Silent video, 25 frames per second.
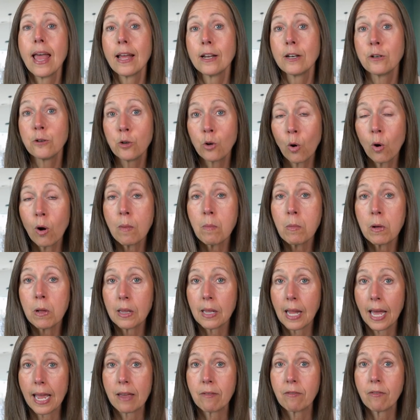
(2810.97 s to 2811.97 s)
normal
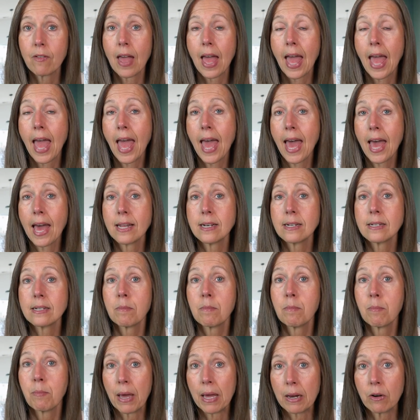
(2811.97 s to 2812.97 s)
life and
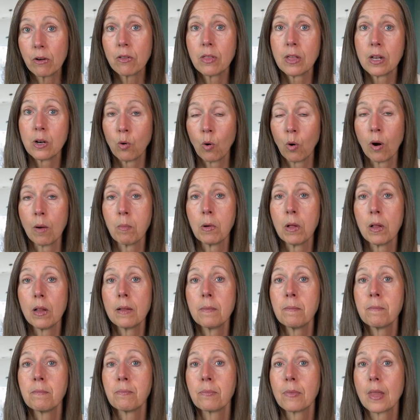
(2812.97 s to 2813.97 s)
better than
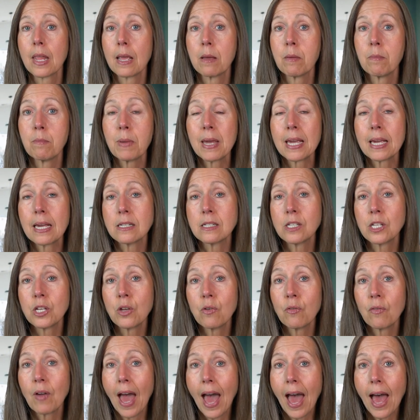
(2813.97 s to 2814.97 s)
normal because
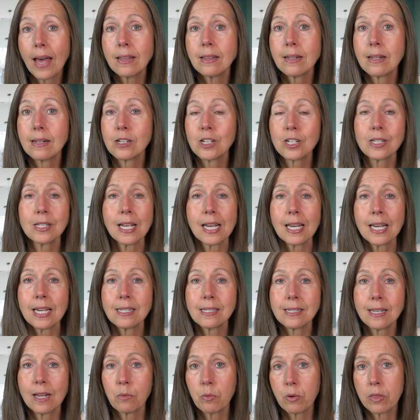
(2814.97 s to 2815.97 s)
you've had, just like I
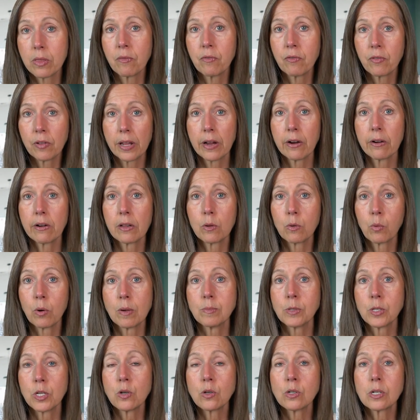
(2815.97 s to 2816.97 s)
said with the filarial
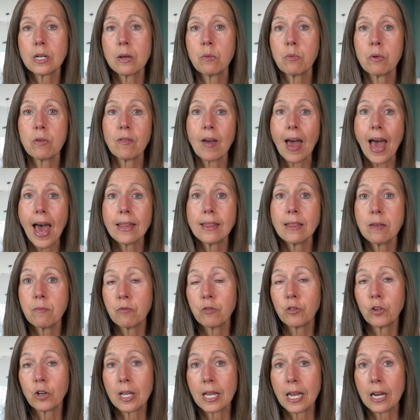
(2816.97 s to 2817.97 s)
worms, usually we've had them
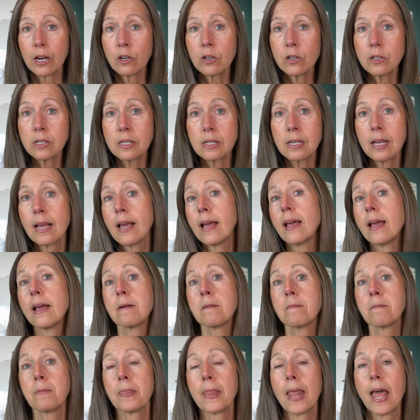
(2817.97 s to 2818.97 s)
for years
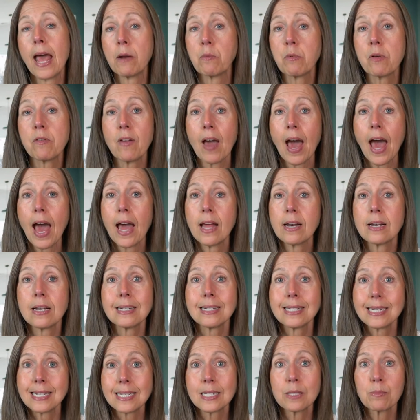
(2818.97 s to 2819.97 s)
and we've
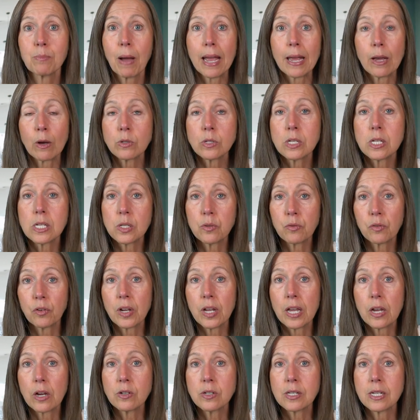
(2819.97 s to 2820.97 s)
had dysbiosis for
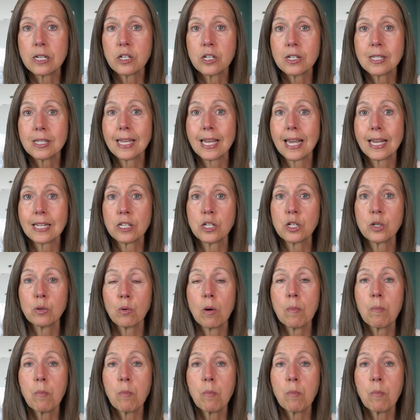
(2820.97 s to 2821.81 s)
years. It just gets to a